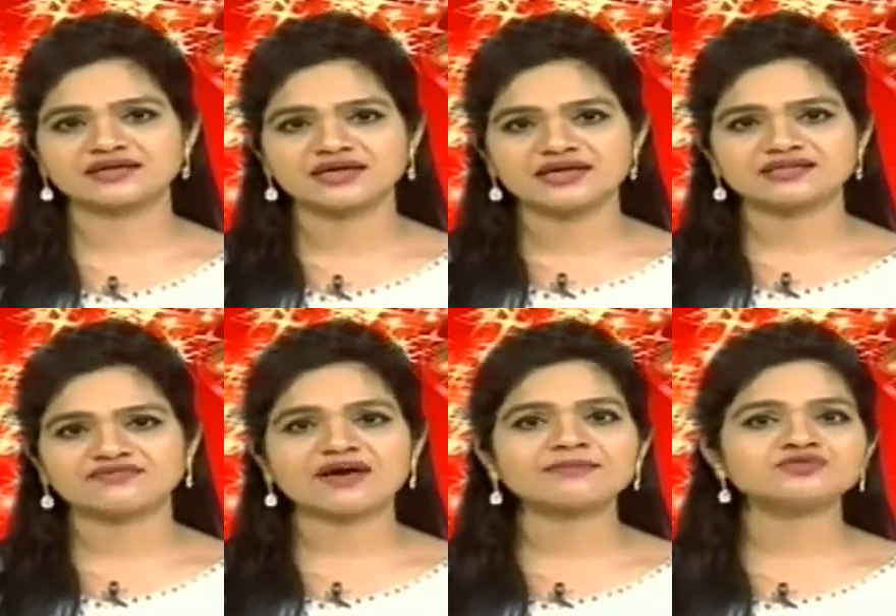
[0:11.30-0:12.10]
The
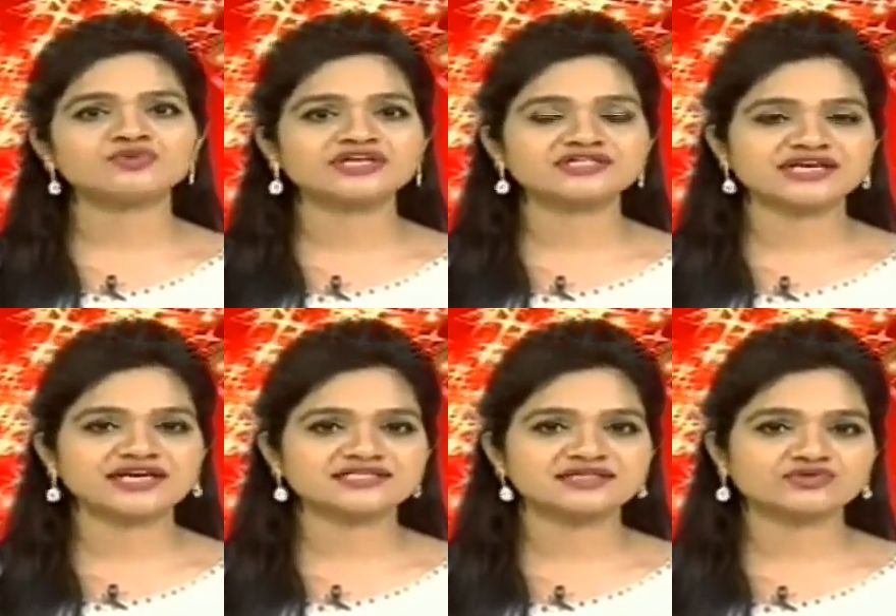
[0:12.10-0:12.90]
farmers' protest
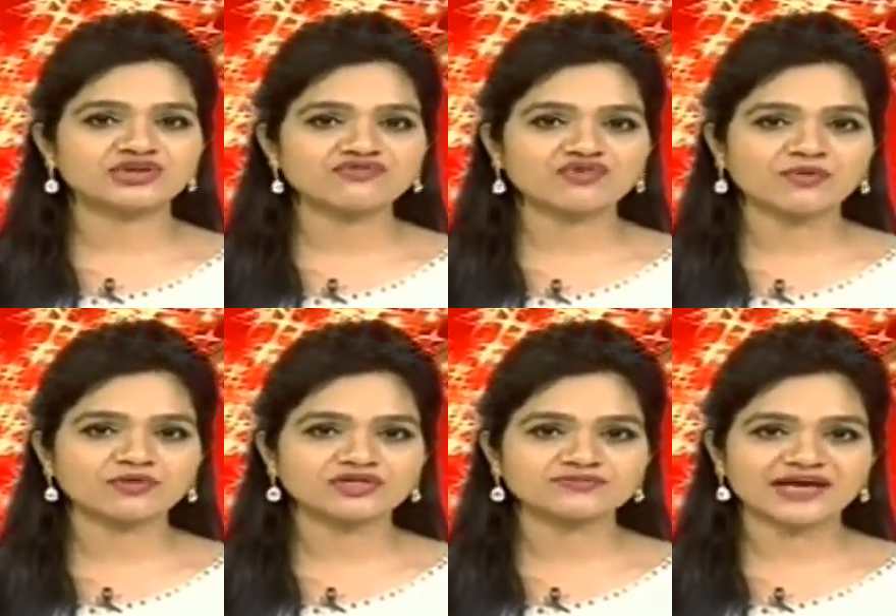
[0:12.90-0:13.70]
against the three farm
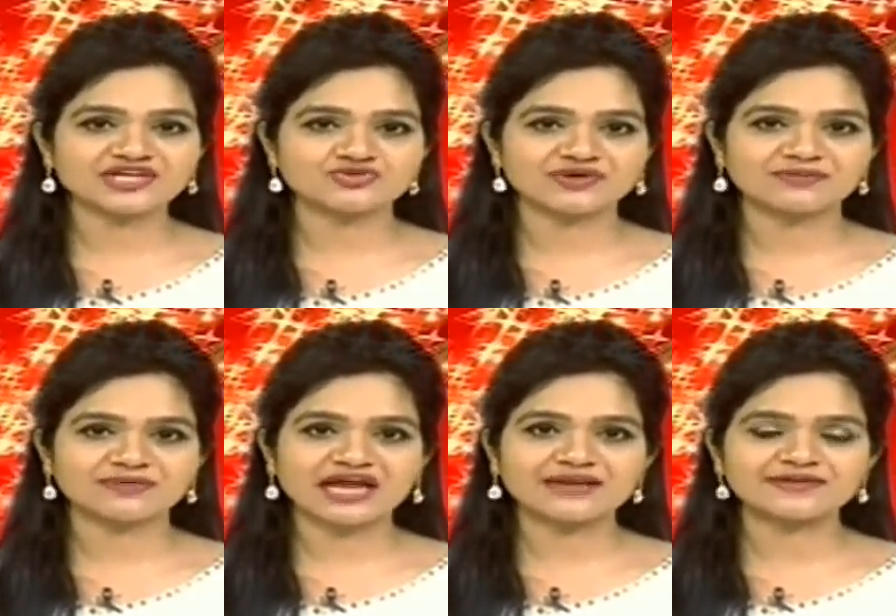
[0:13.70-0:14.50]
laws passed by the
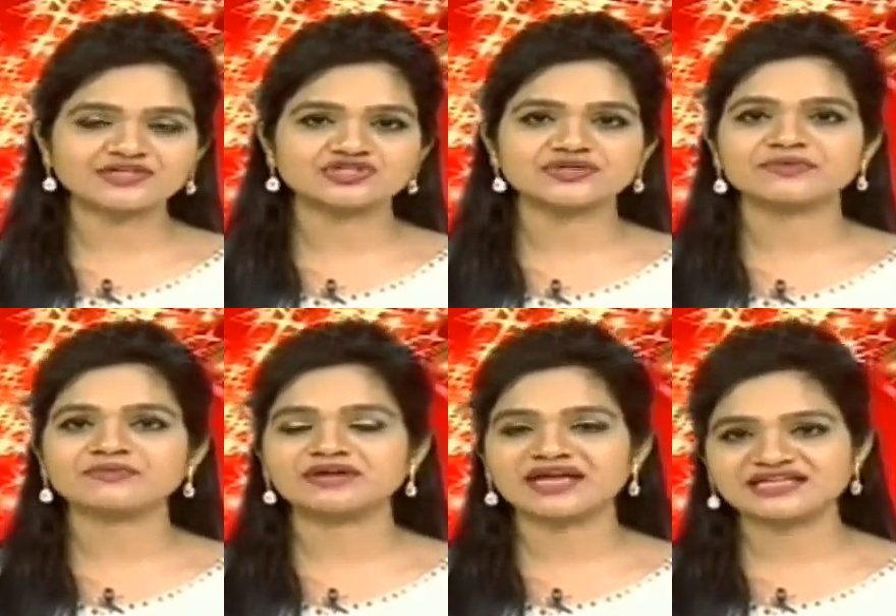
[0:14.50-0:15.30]
parliament in September
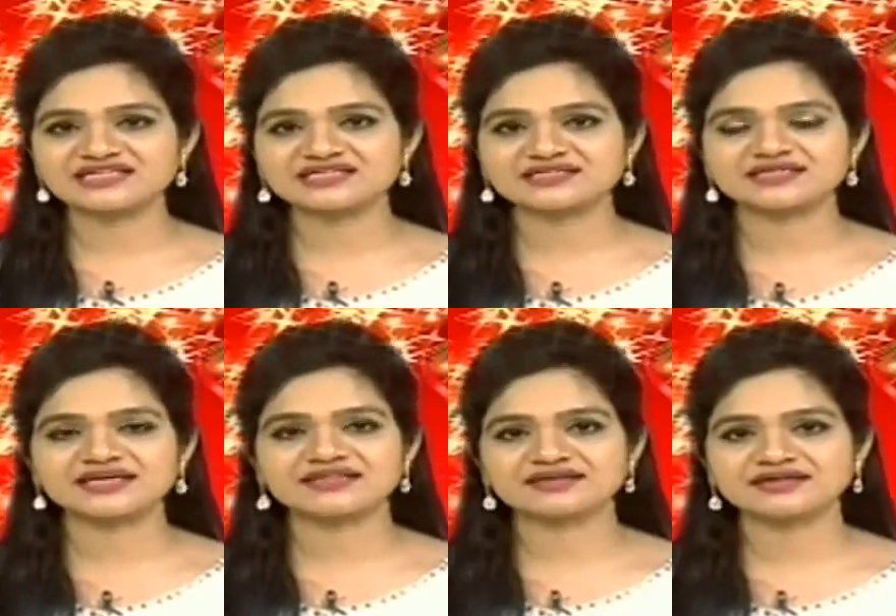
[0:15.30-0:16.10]
enters the day
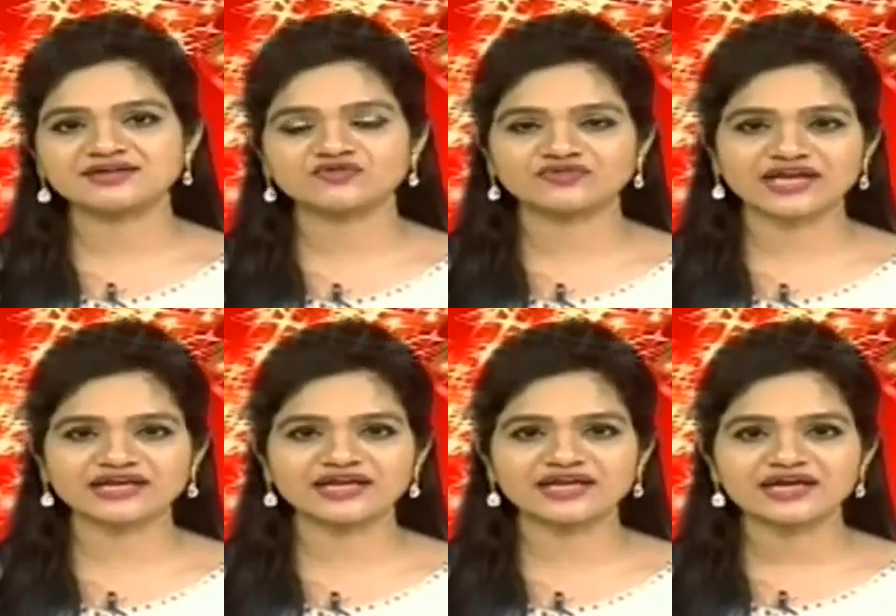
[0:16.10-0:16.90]
thirty on
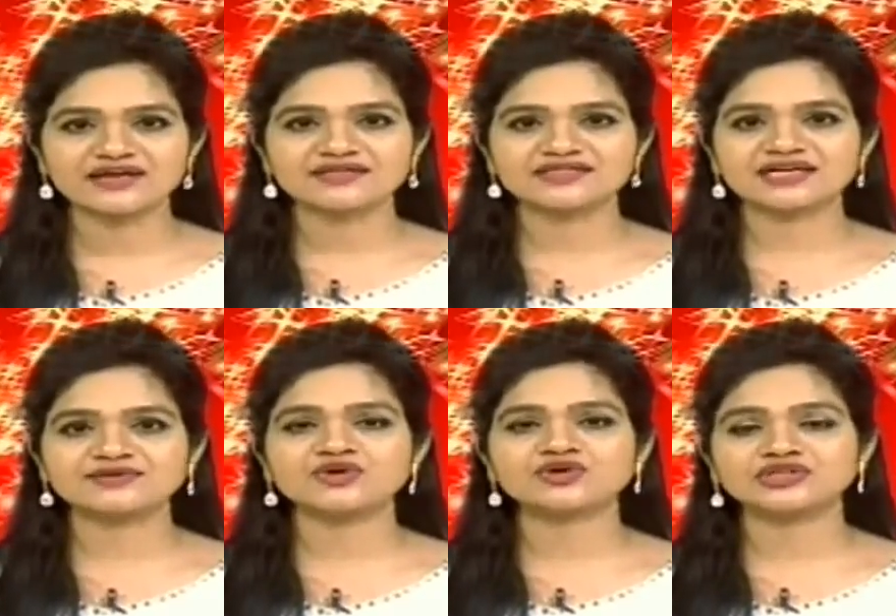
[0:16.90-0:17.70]
Friday. The
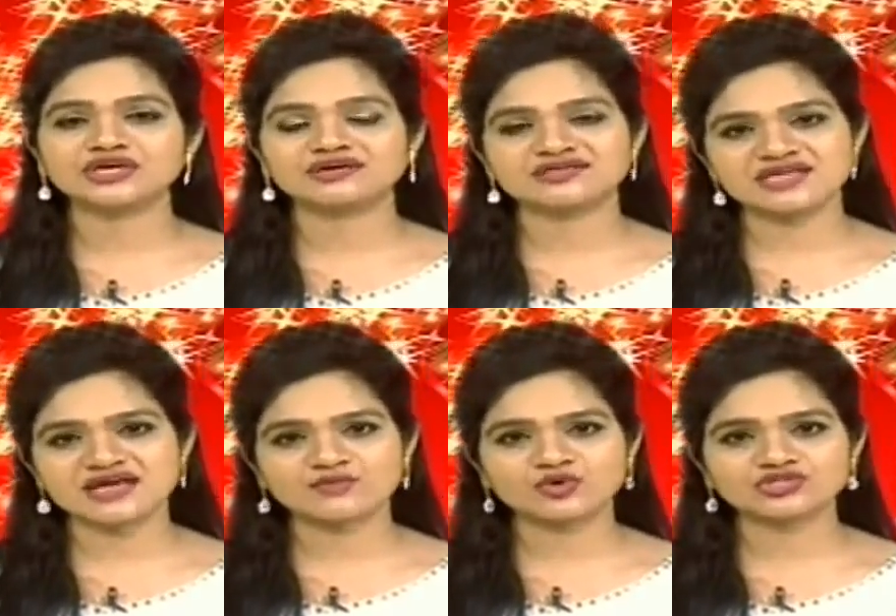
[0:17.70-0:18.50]
Sanyukt Kisan
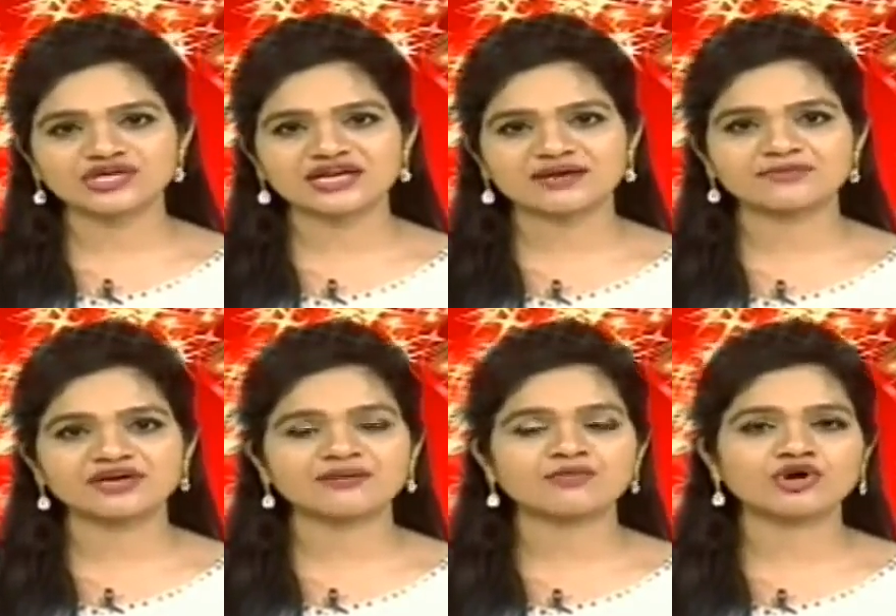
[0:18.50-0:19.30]
Morcha, an umbrella
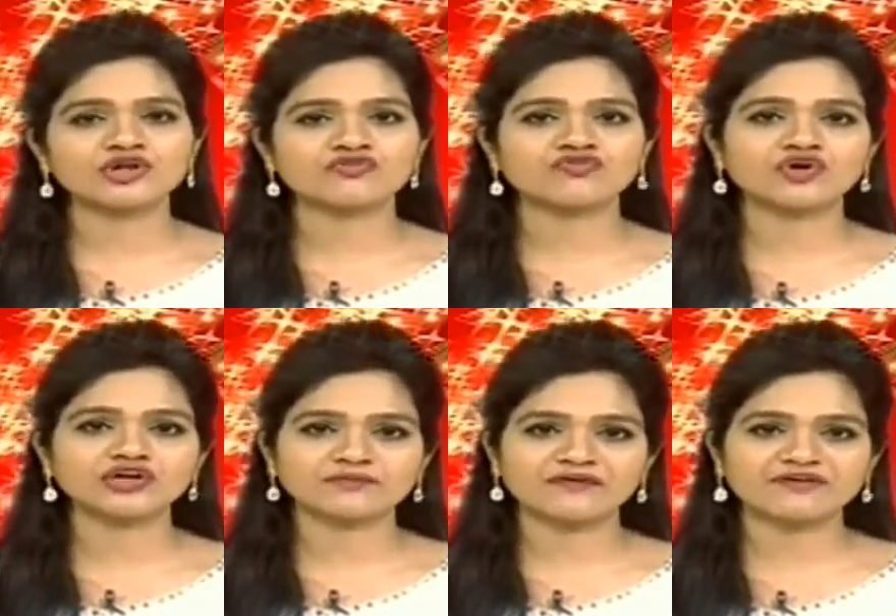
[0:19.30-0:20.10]
body of forty
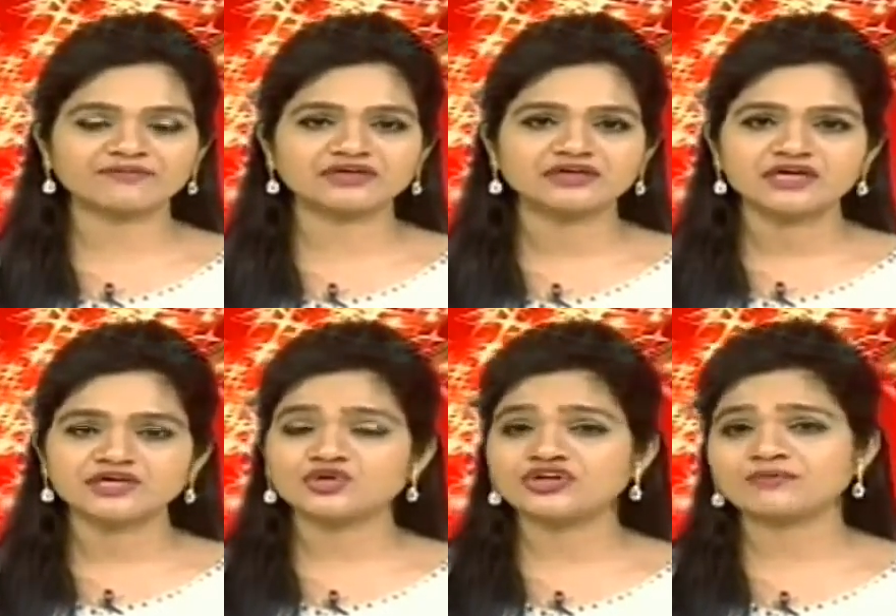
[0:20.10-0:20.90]
farmer
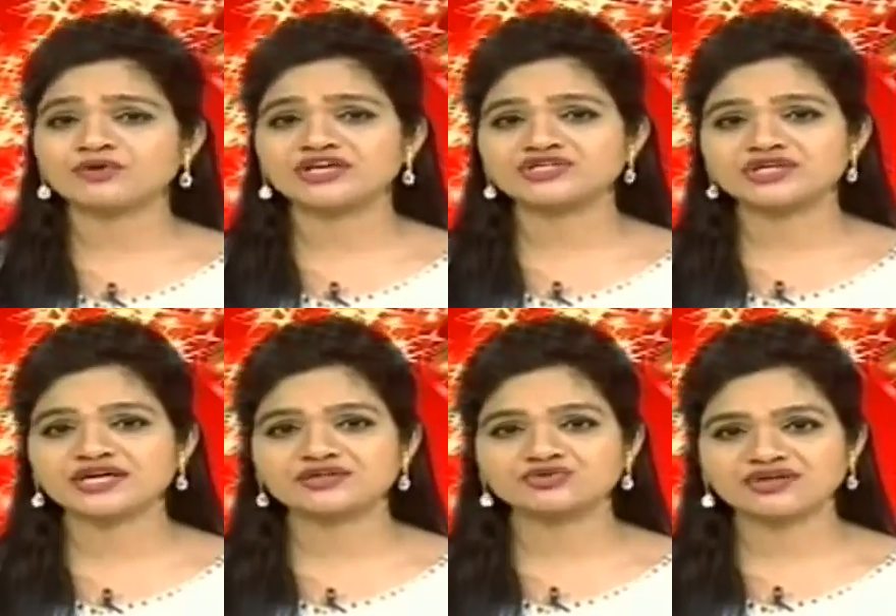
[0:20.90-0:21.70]
union protesting
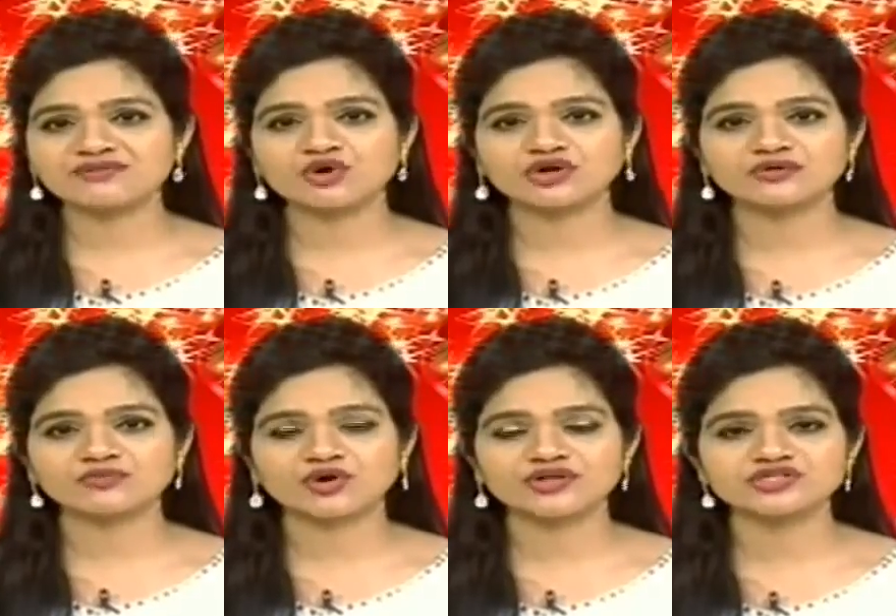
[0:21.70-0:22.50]
at three border
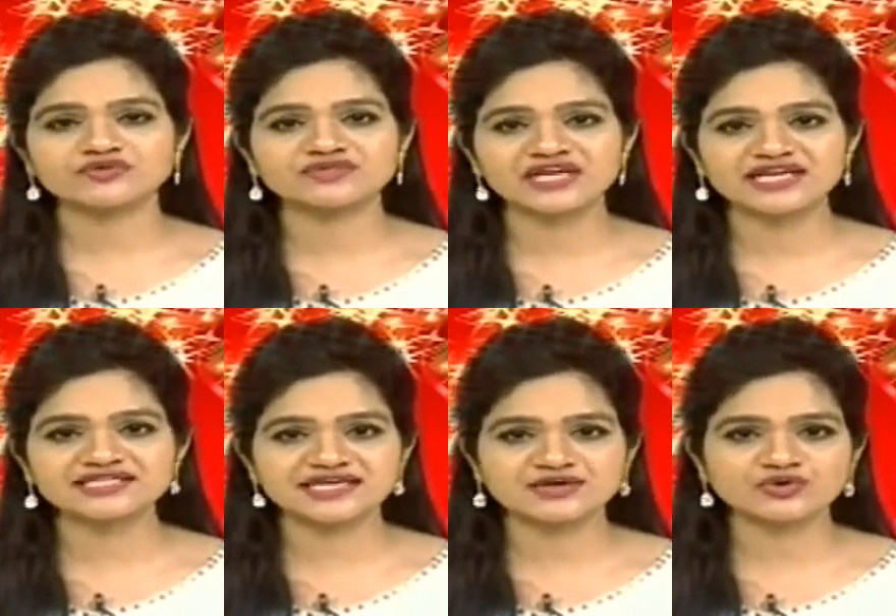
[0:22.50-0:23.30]
points of Delhi,
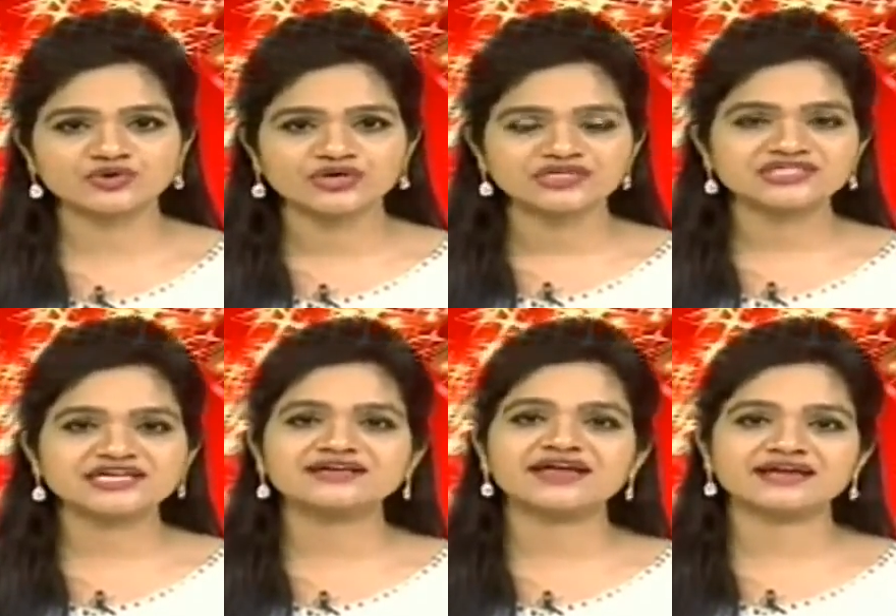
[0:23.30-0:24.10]
Singhu,
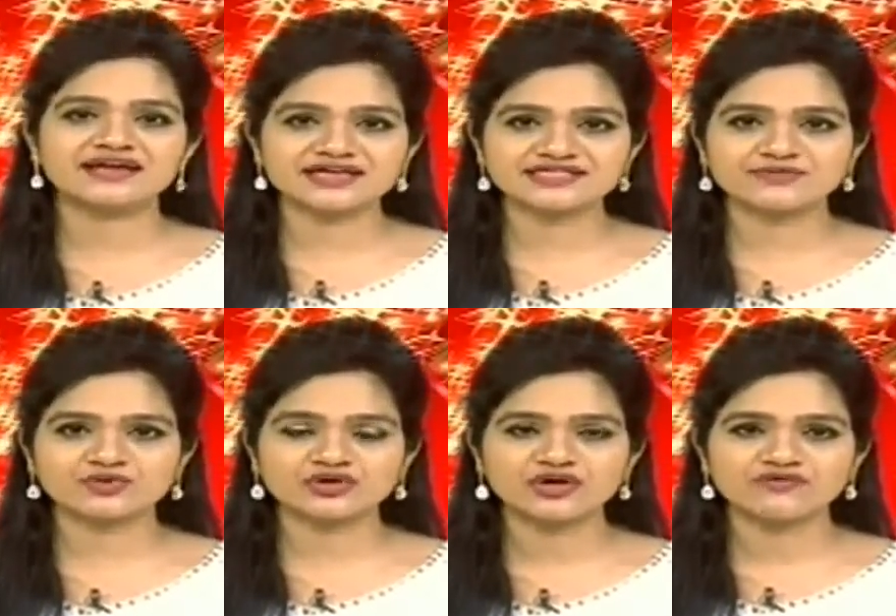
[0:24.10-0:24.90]
Tikri and
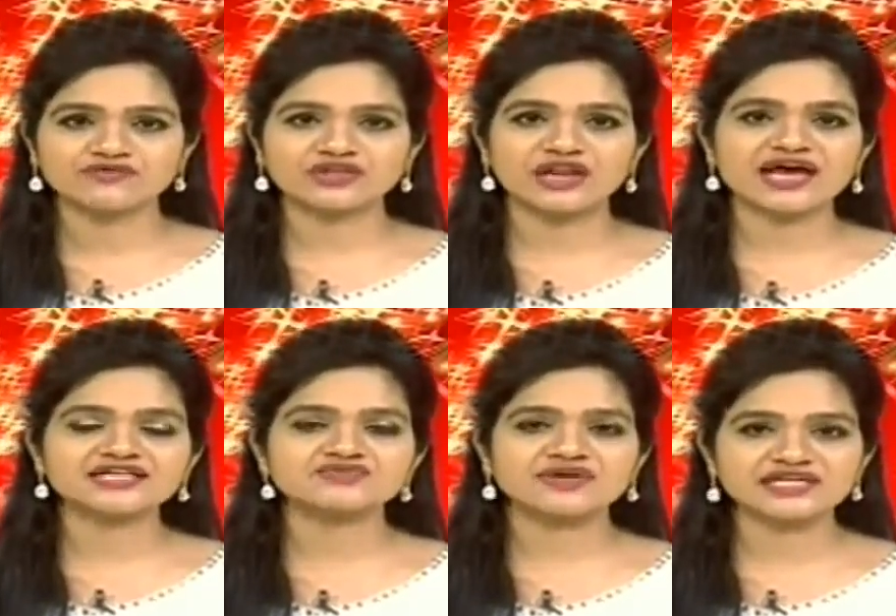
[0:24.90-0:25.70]
Ghazipur for the last
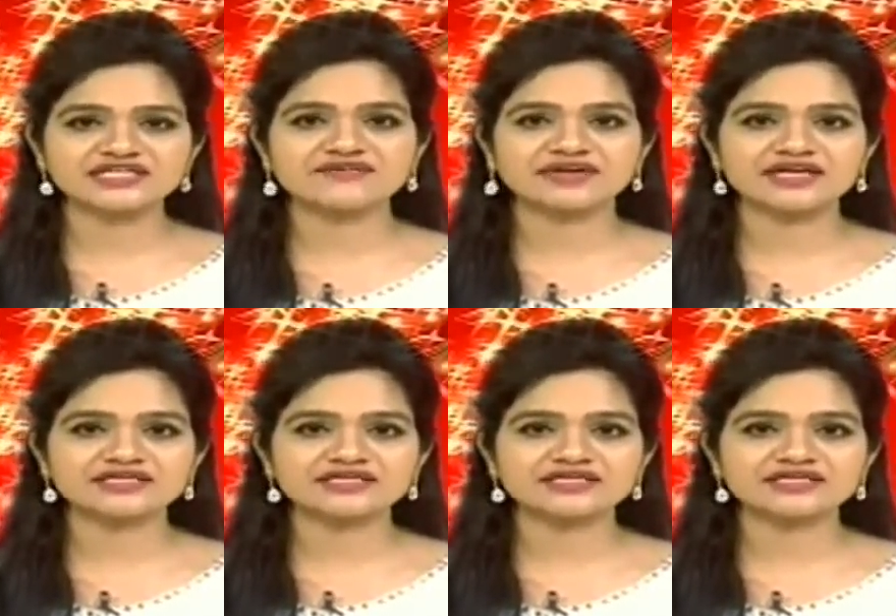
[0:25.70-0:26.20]
twenty-seven days.